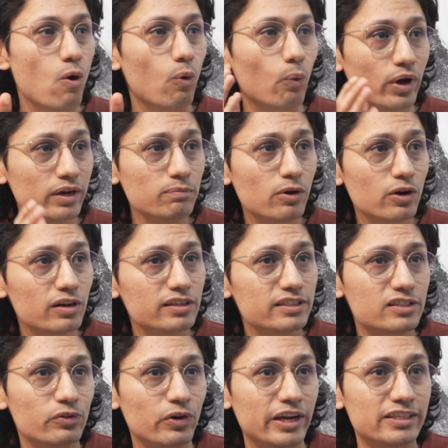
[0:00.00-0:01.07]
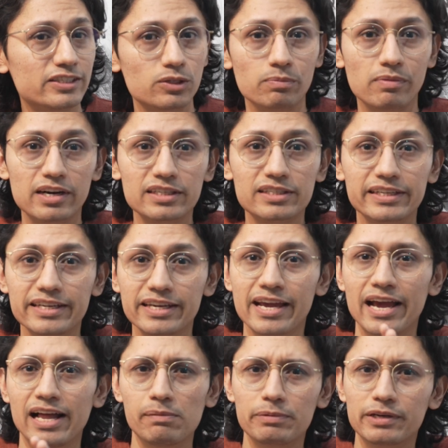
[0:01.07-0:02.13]
One model trained smartly,
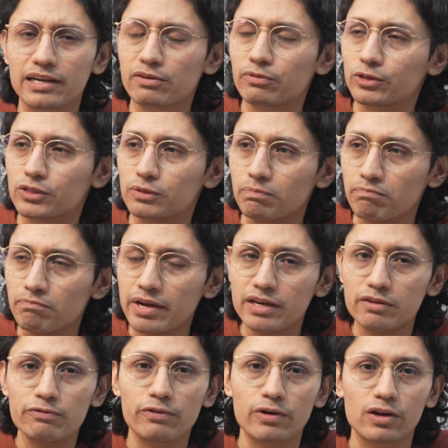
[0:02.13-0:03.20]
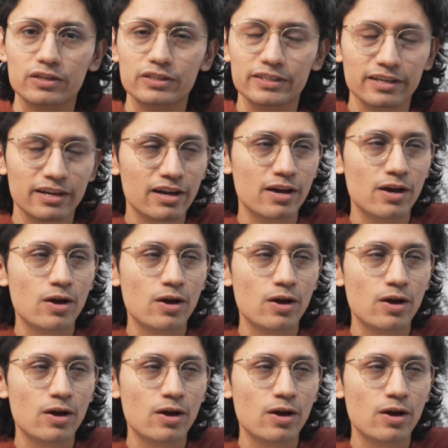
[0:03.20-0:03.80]
helping across many fronts.